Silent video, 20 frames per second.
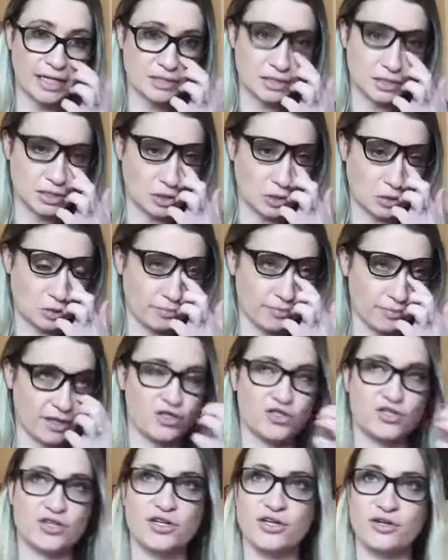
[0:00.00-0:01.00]
So make
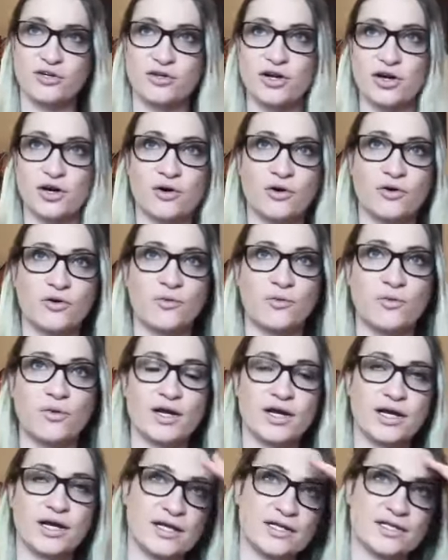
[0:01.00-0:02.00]
sure you know
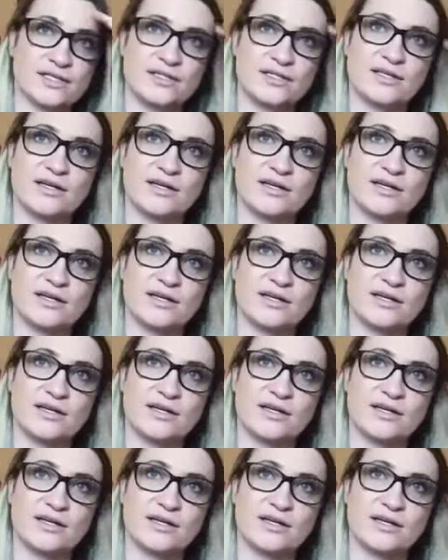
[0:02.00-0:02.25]
what is